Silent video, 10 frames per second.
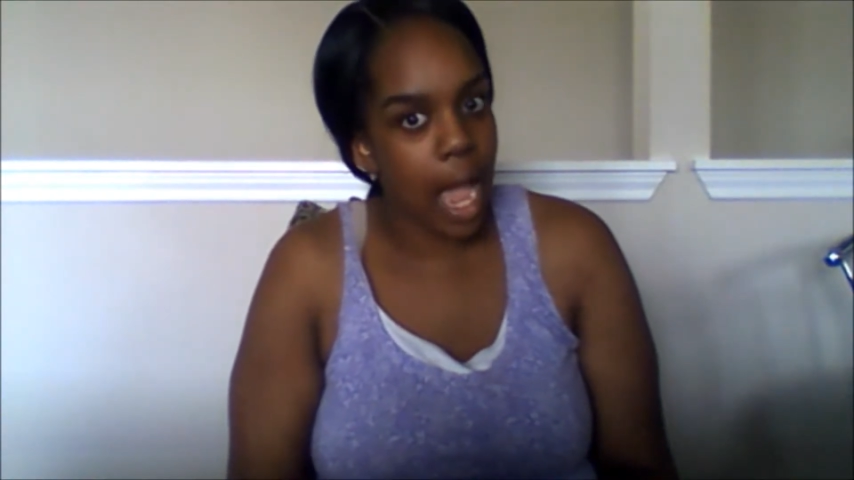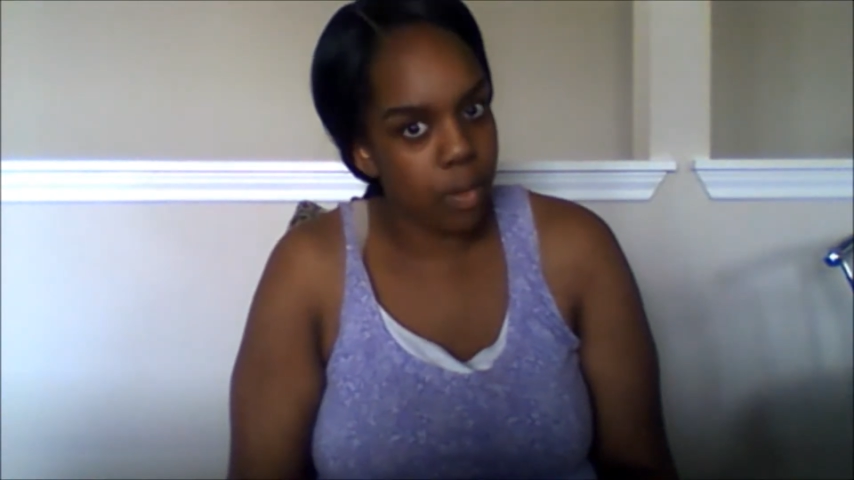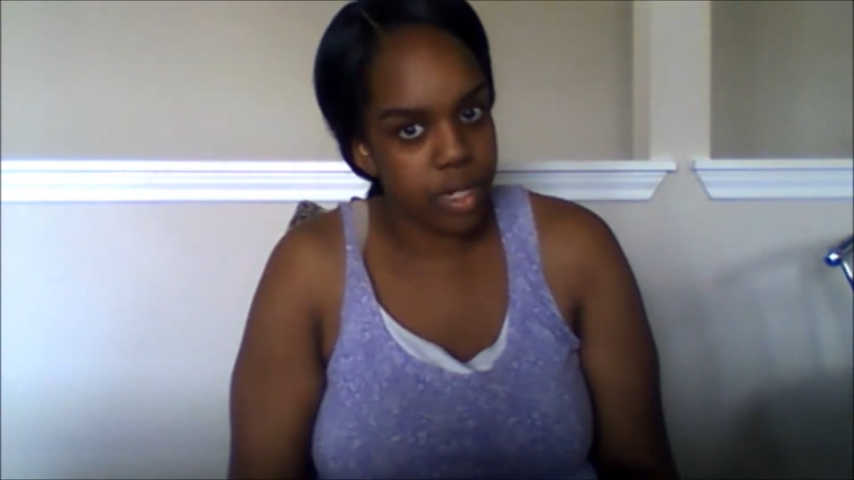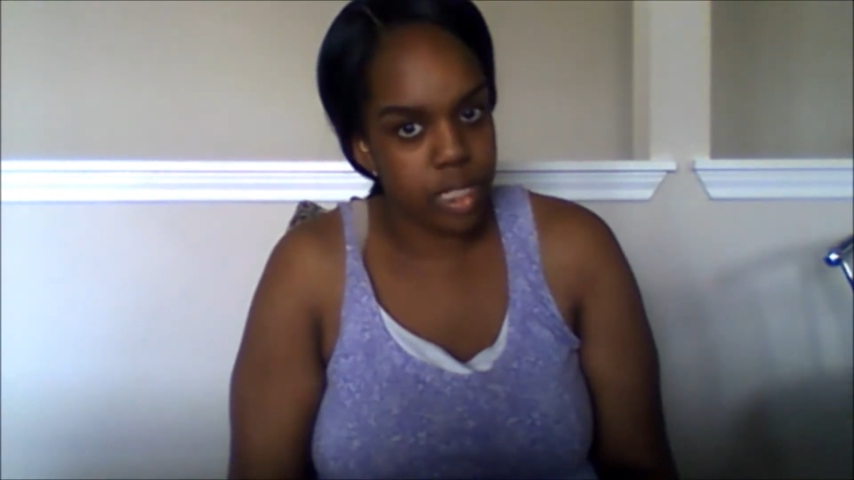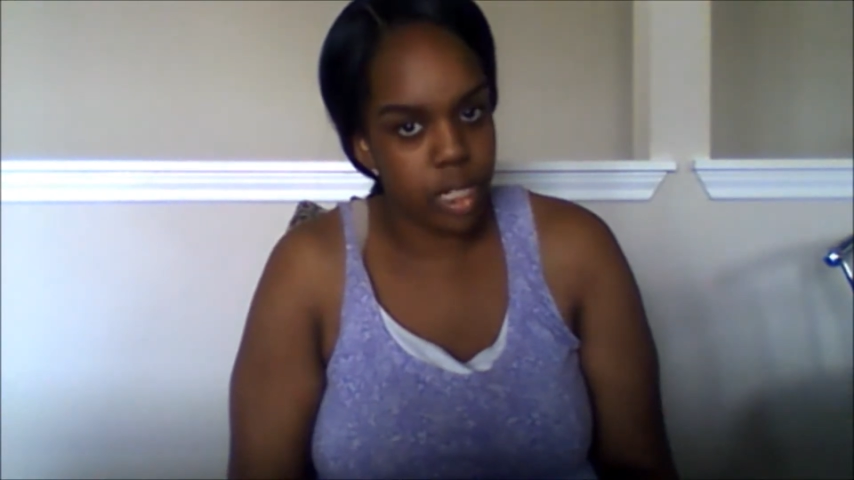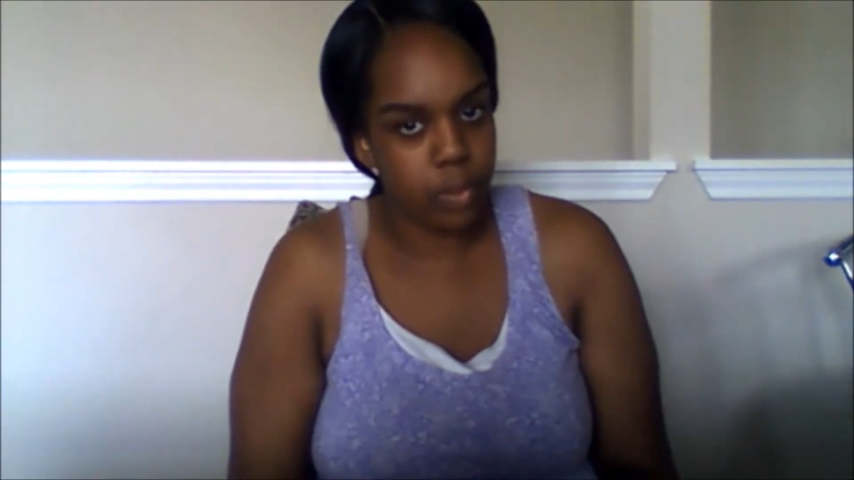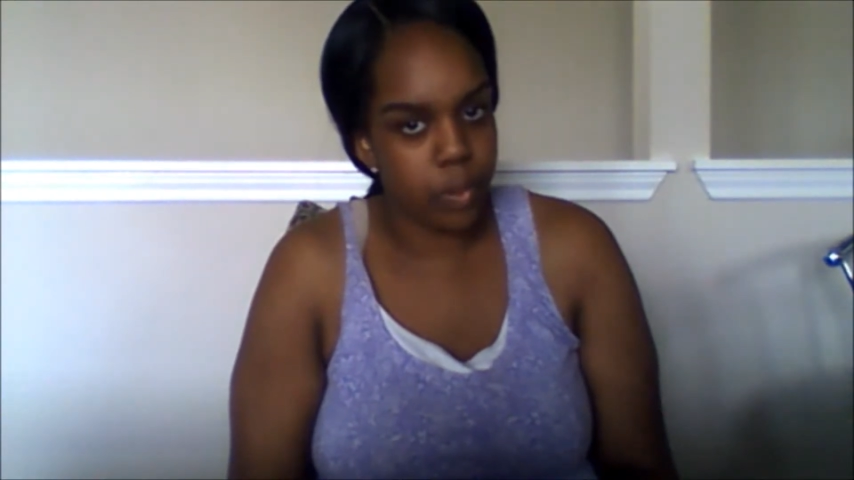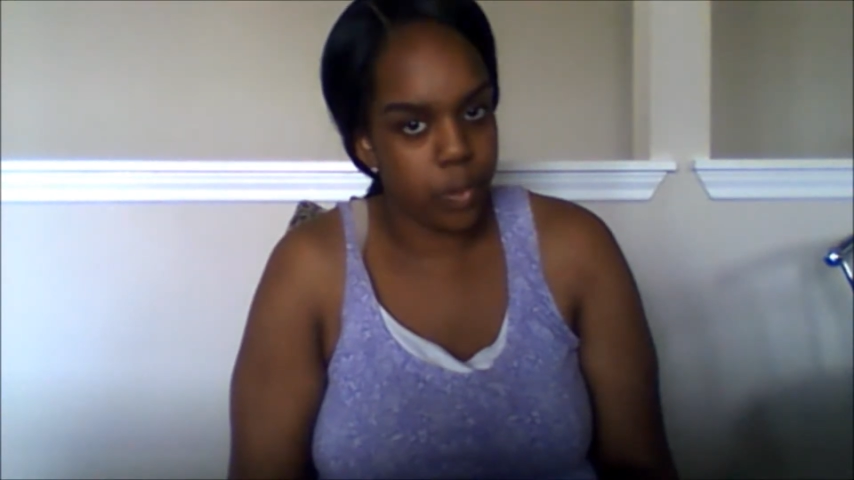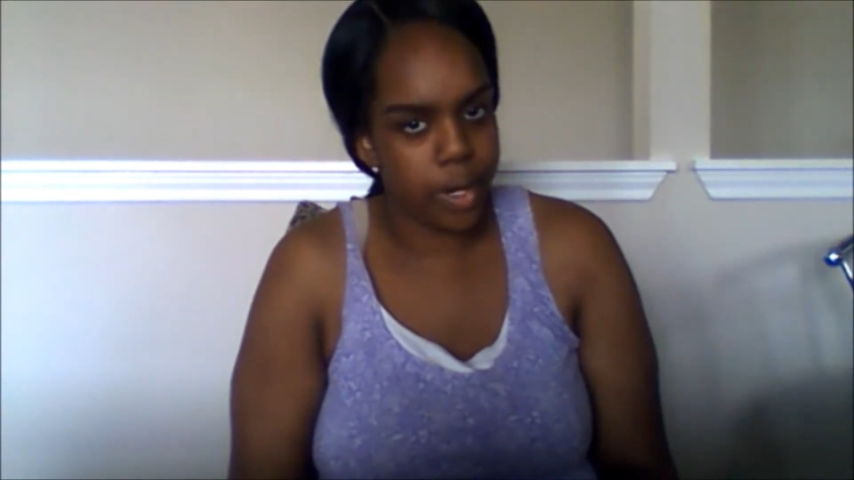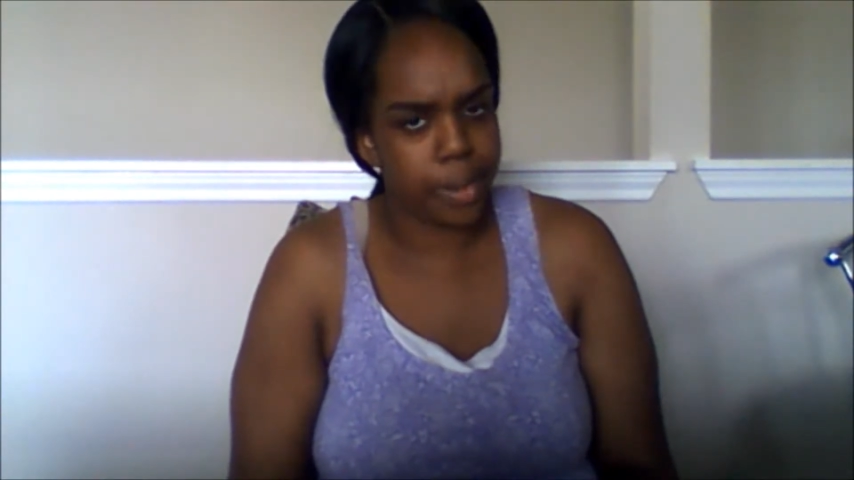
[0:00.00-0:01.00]
hours
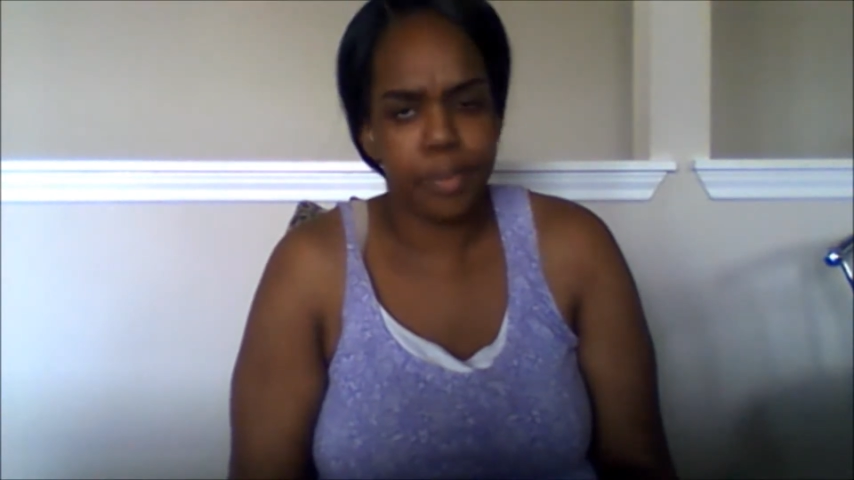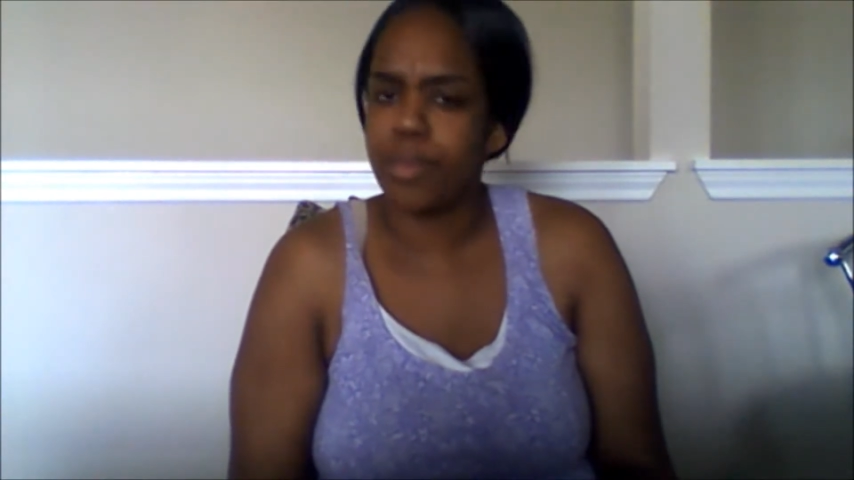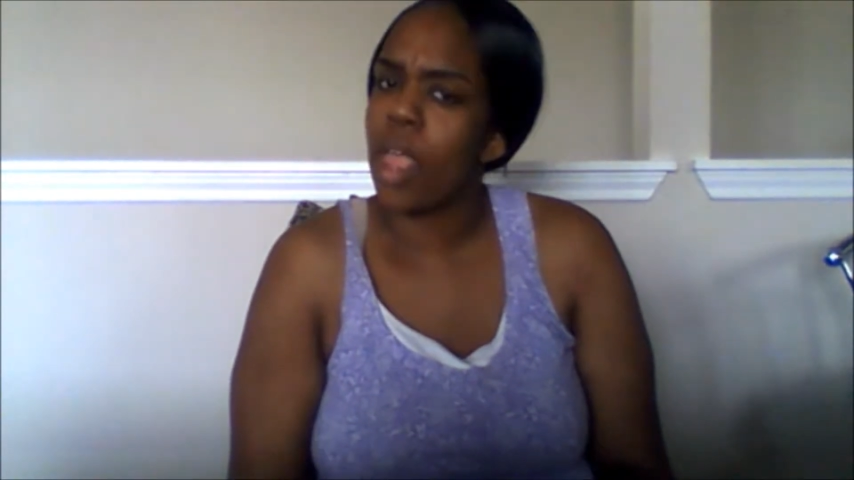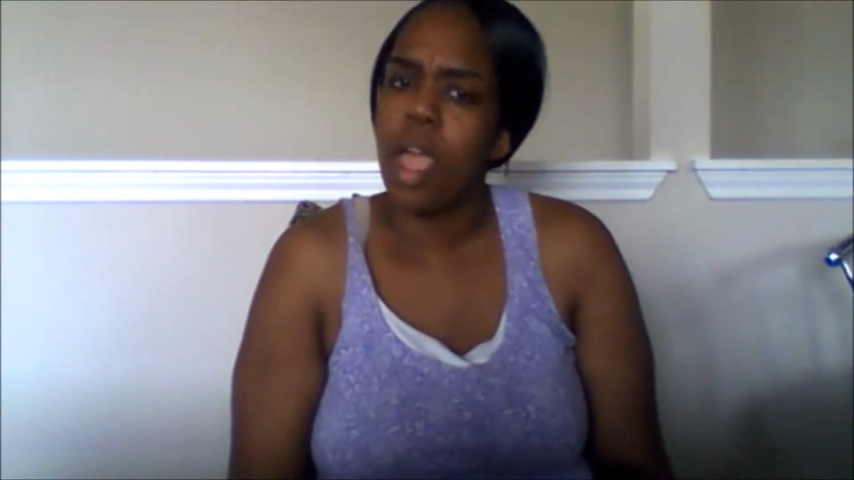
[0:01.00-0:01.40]
anymore.